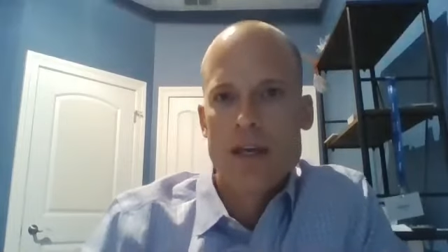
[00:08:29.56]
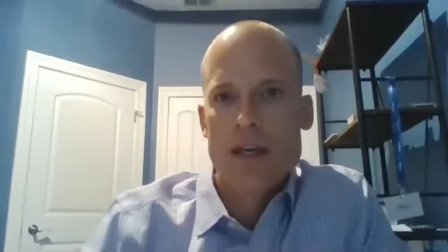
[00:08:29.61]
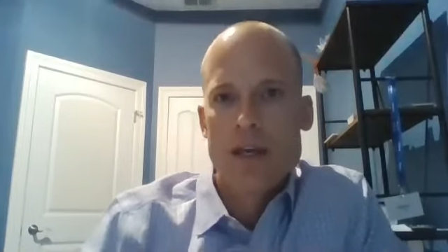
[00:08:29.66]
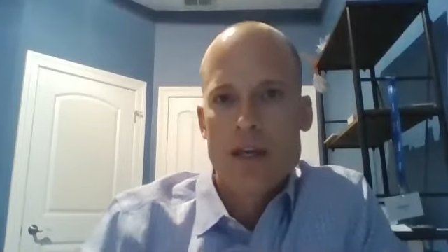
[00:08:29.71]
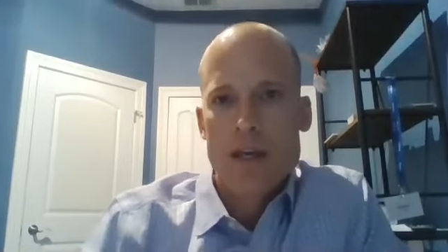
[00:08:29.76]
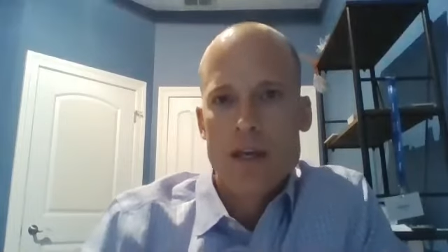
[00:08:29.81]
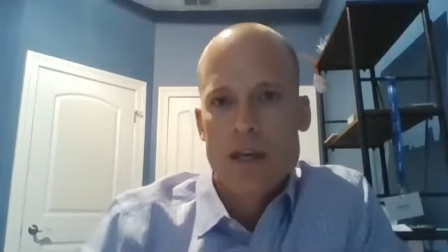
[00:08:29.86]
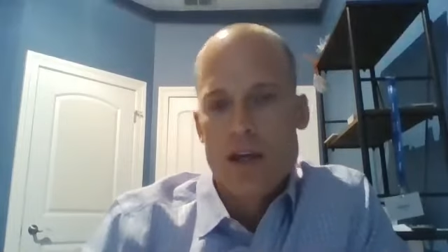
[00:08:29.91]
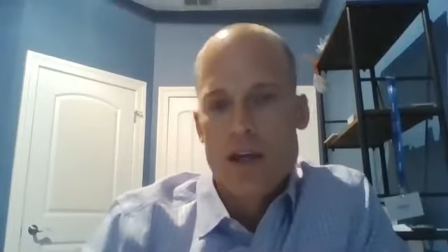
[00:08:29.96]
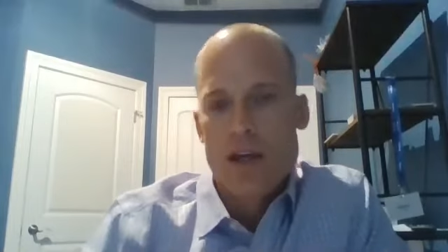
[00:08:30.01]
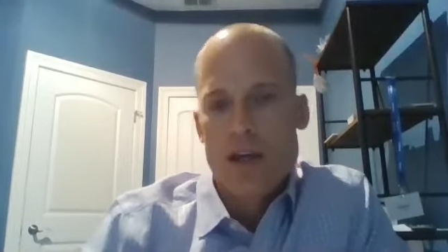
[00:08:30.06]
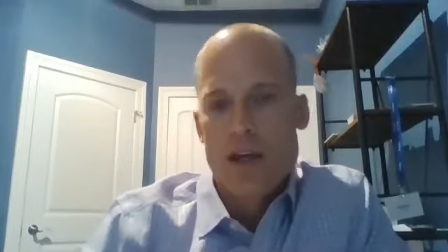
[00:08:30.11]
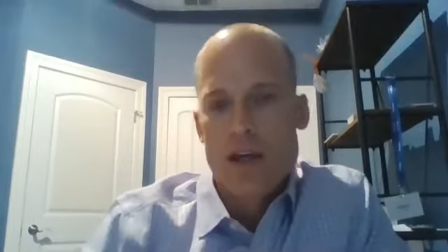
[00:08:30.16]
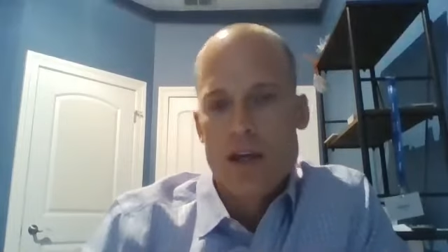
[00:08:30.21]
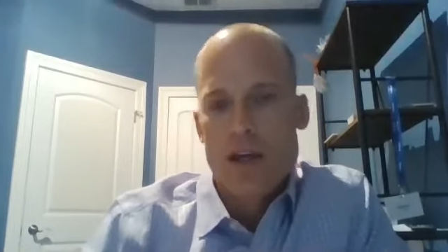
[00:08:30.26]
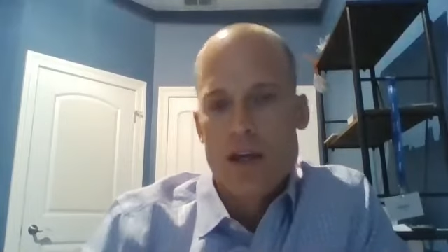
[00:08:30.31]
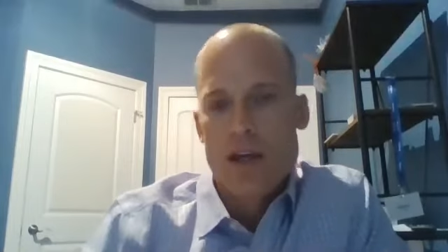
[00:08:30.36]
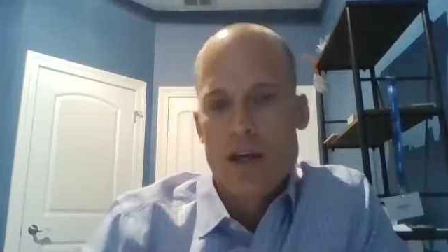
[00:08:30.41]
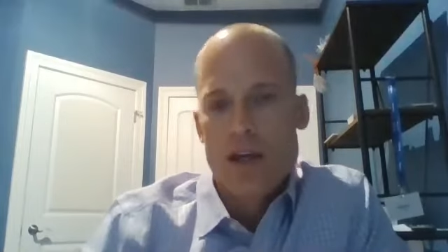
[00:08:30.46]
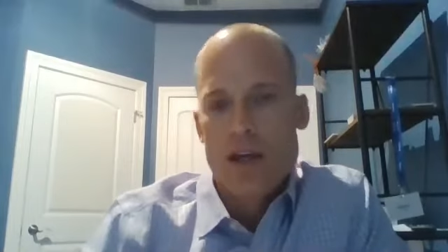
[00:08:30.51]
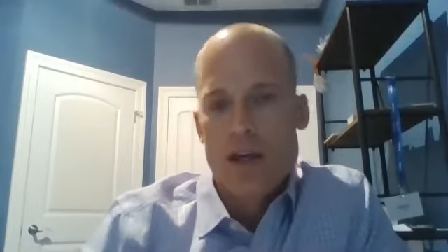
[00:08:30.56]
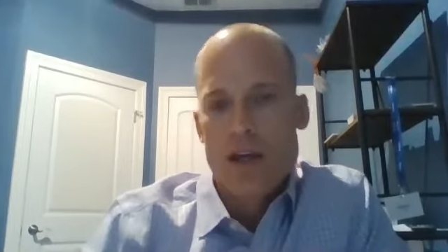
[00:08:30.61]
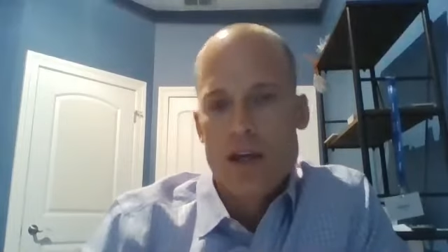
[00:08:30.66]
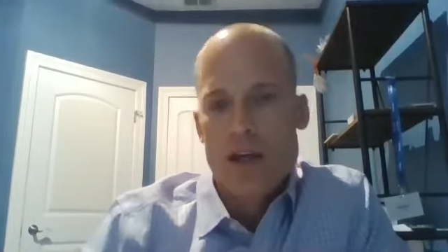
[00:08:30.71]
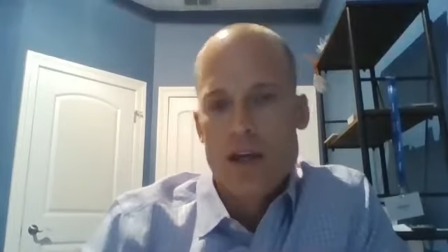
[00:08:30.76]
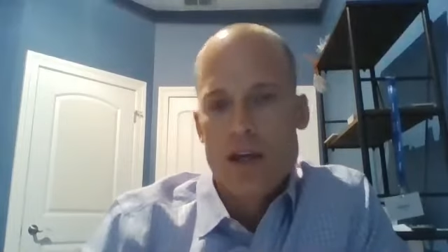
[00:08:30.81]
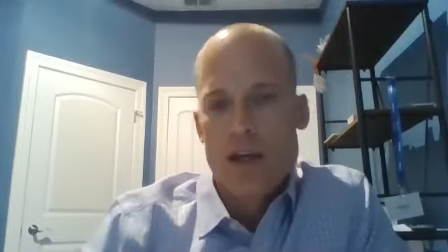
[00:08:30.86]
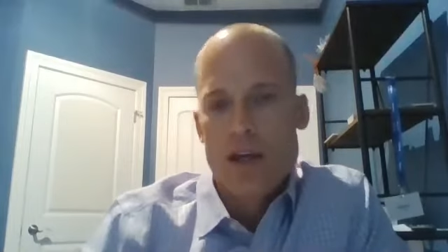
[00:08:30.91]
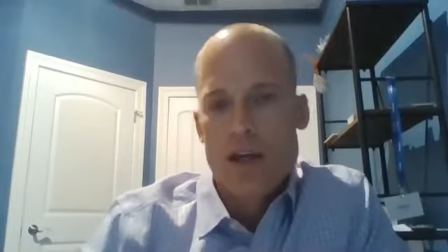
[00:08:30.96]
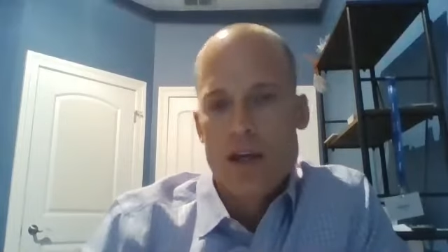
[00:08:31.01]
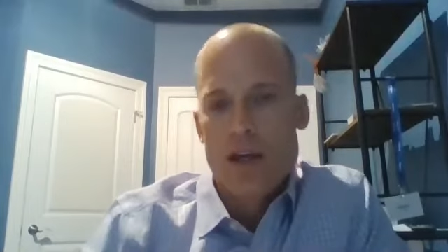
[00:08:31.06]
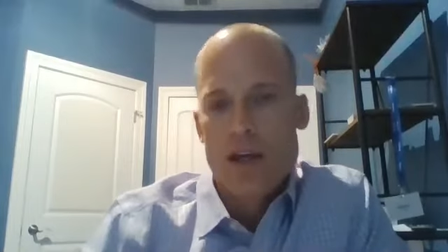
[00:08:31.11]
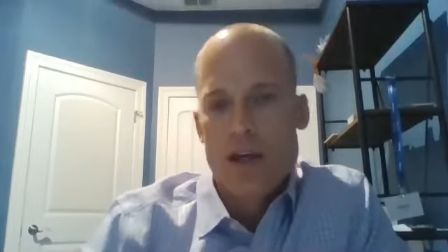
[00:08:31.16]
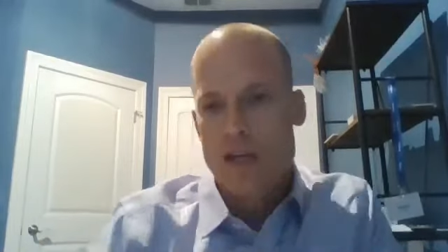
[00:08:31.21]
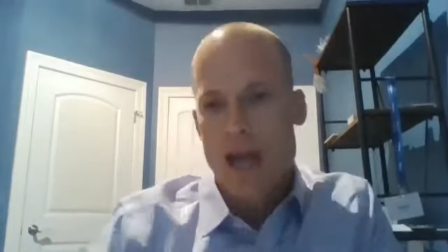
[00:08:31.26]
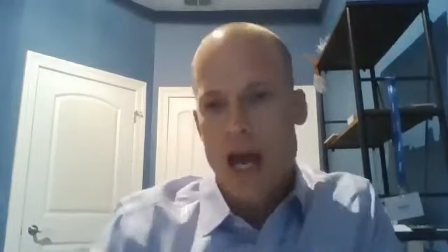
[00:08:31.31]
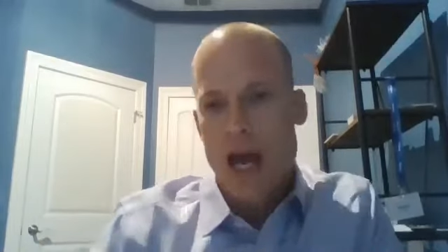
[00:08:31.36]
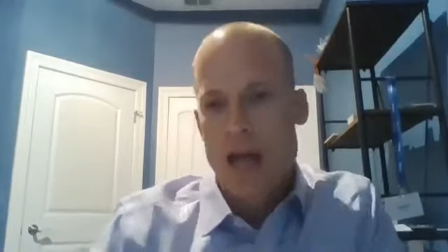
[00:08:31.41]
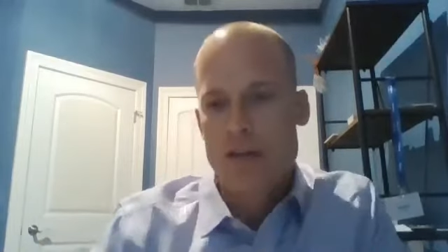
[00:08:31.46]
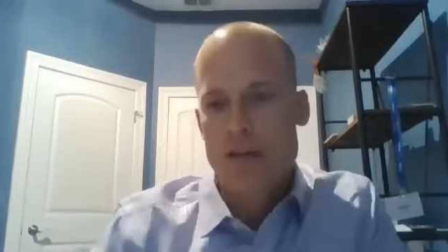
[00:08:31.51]
your actual credit score is going to
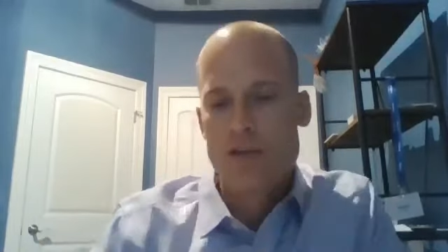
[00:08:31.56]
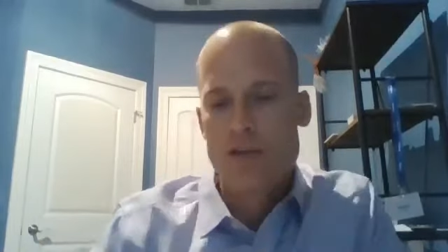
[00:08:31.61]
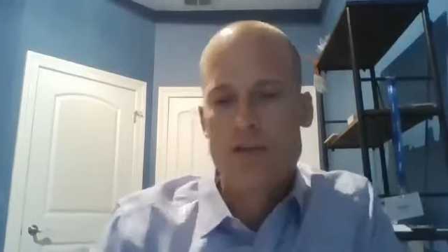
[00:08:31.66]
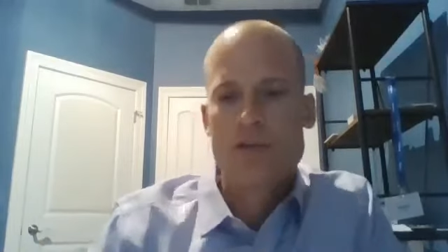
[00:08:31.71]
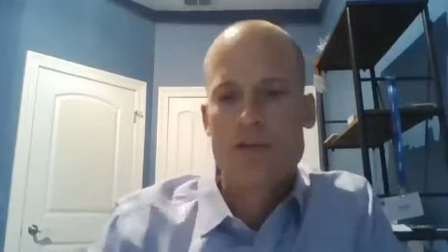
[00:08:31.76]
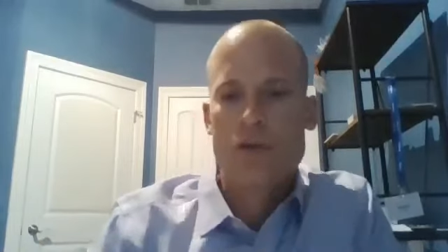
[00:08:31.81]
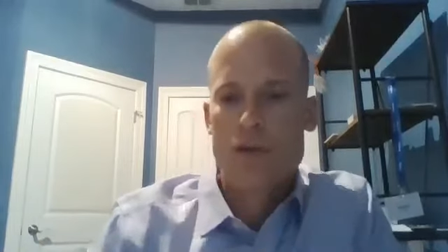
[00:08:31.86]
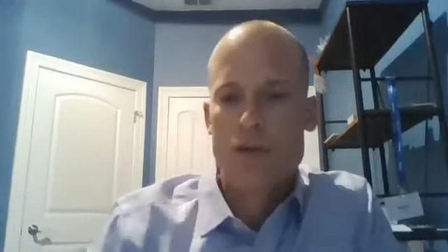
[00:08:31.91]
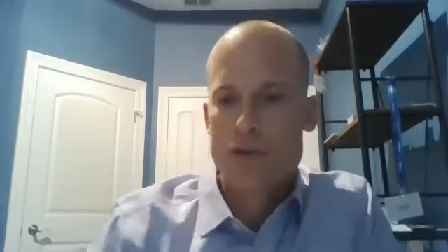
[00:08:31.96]
almost guide you